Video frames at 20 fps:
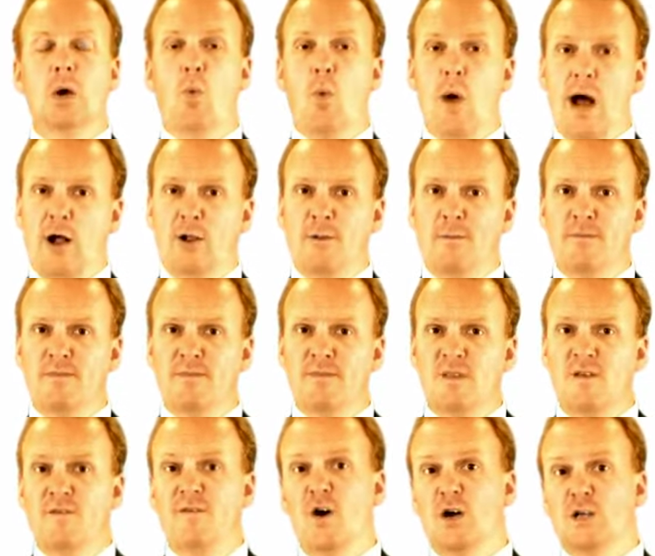Well,
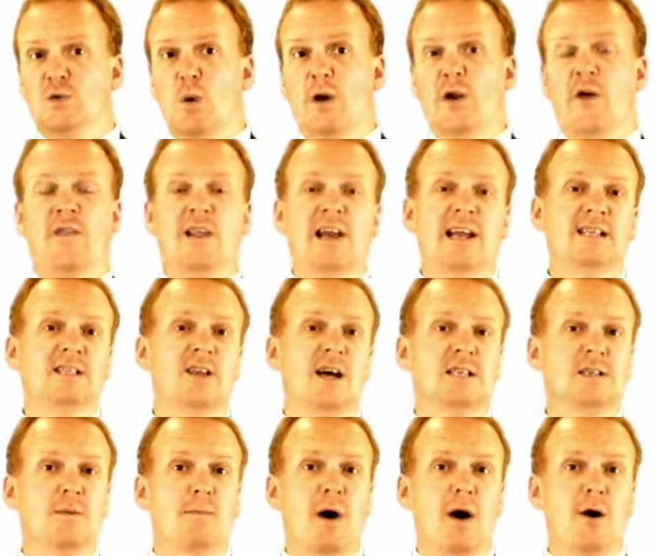the first one on the list, I
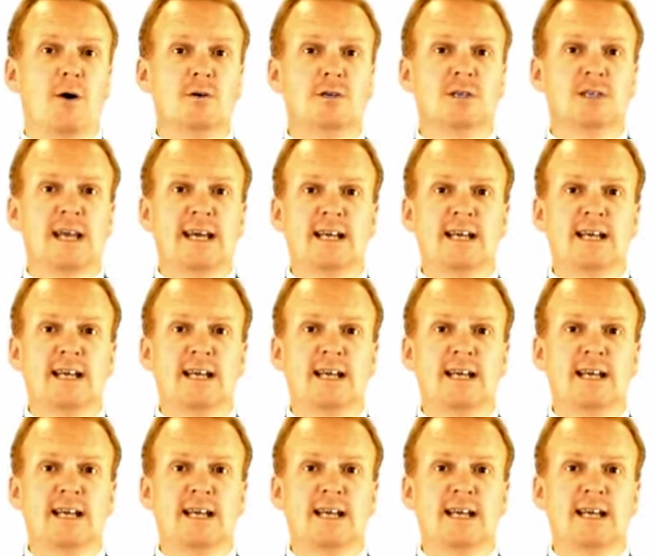suppose,